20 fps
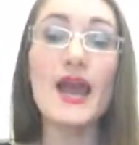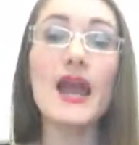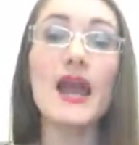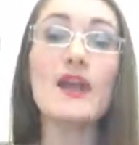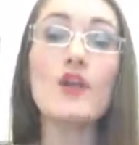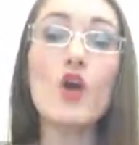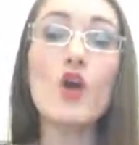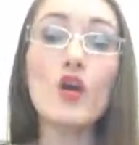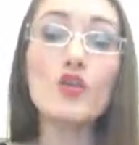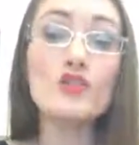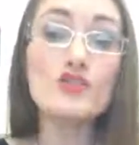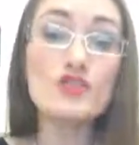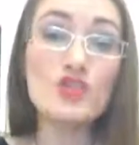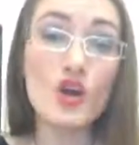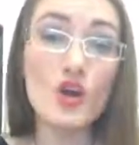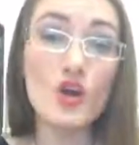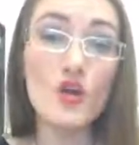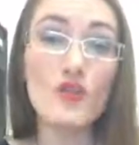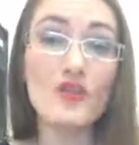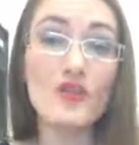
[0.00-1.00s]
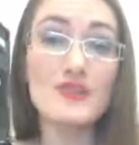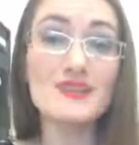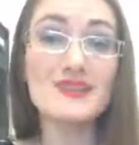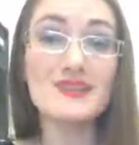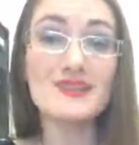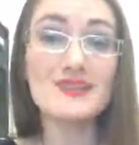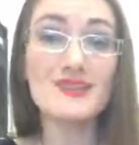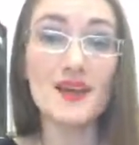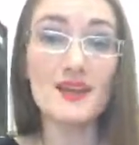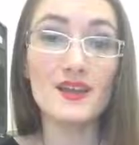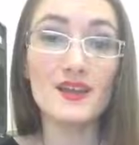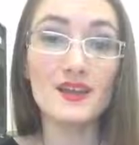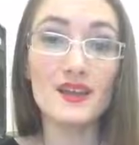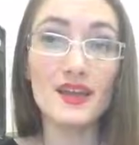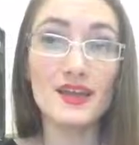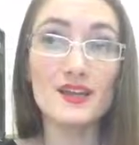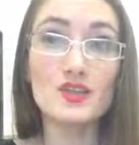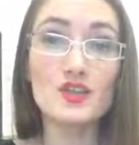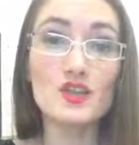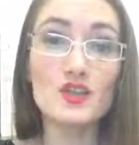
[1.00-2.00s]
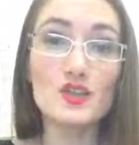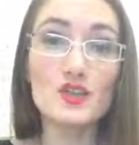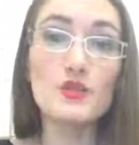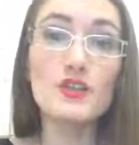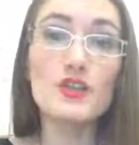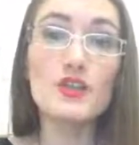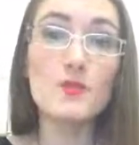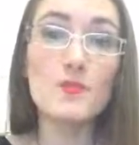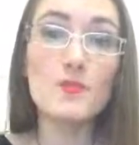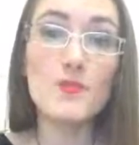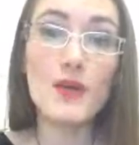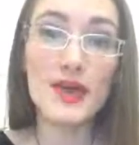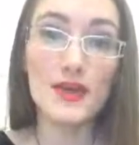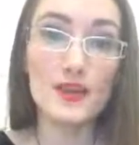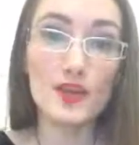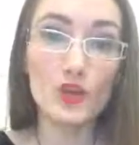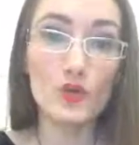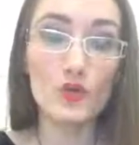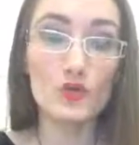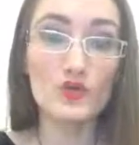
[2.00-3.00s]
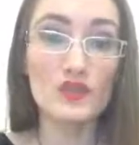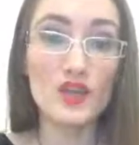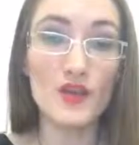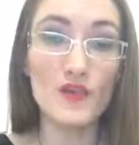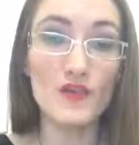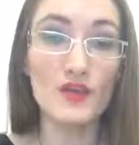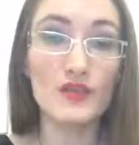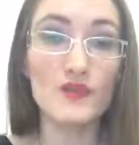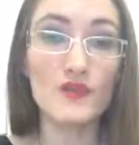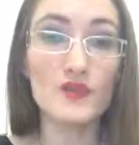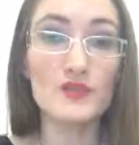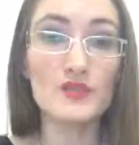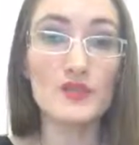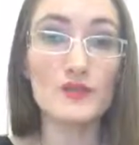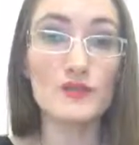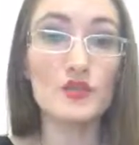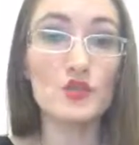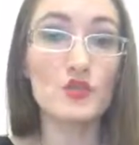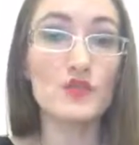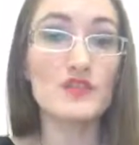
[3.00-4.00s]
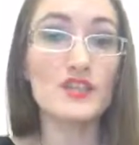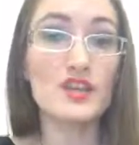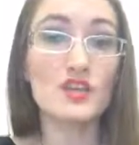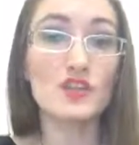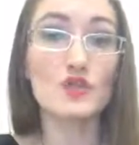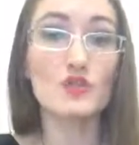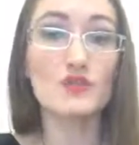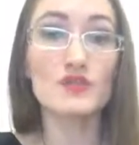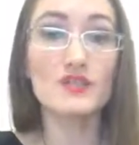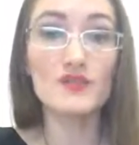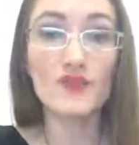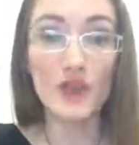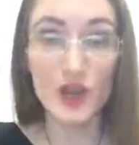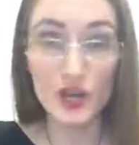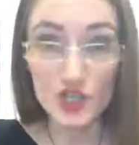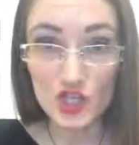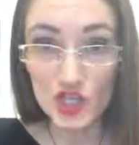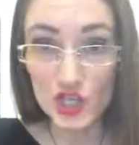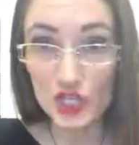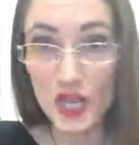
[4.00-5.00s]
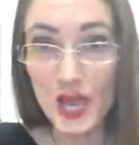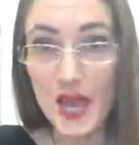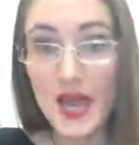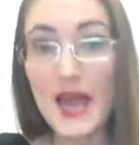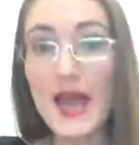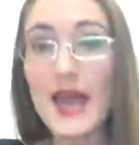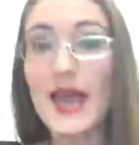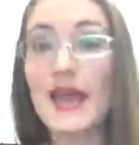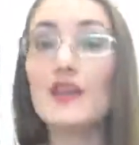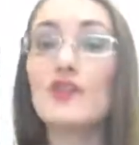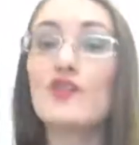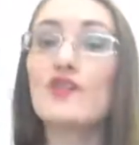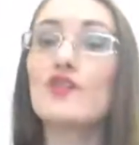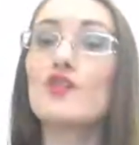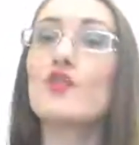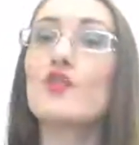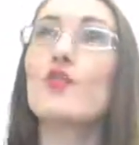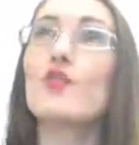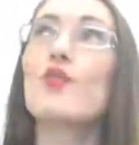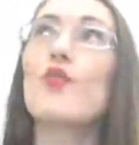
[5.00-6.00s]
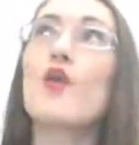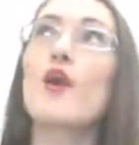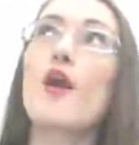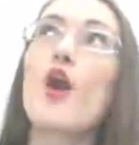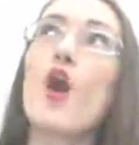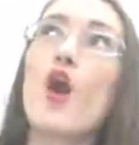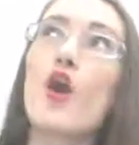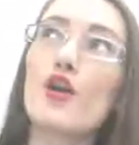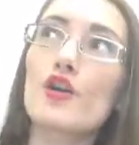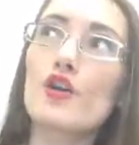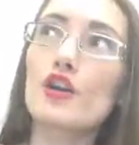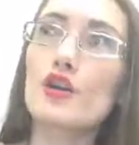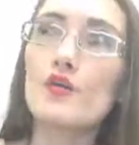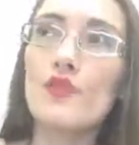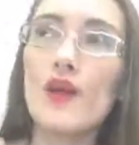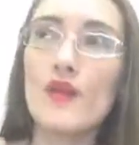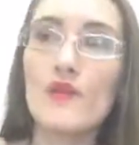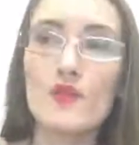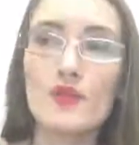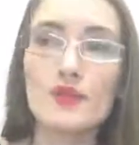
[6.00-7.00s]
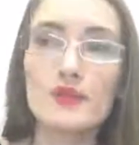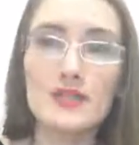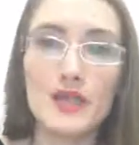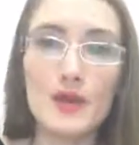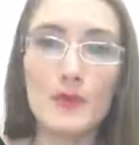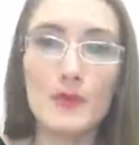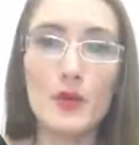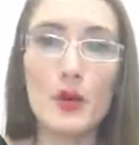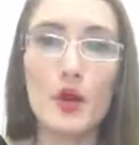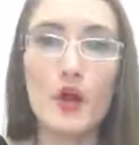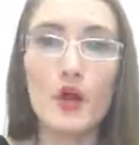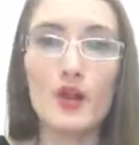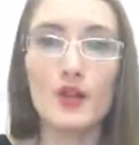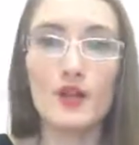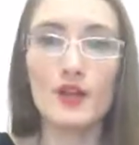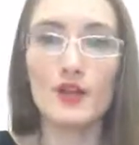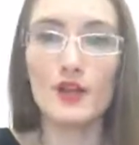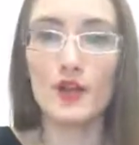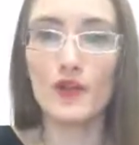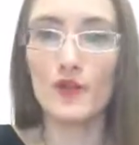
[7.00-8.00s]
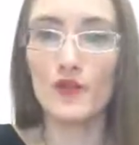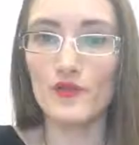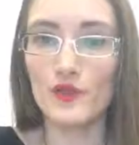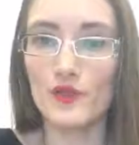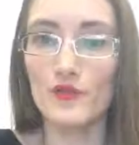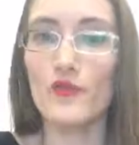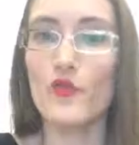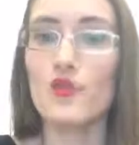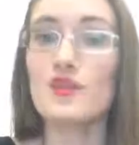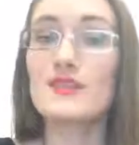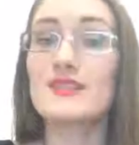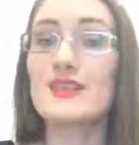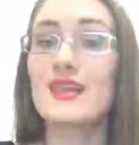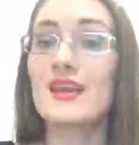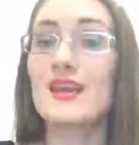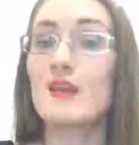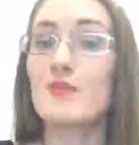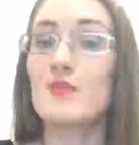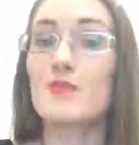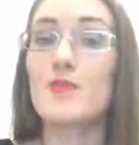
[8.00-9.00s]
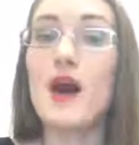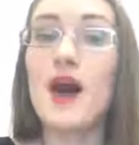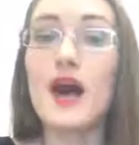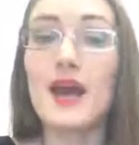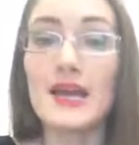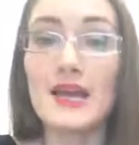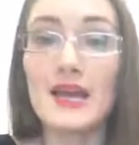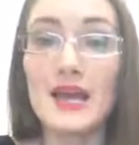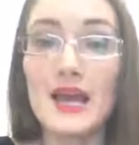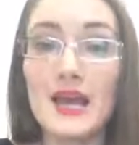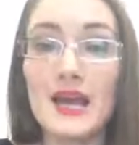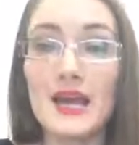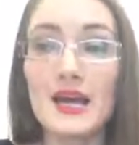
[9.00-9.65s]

And also, this study excluded men who suffered from some sort of sexual dysfunction. And if you want to argue that, for example, the foreskin, by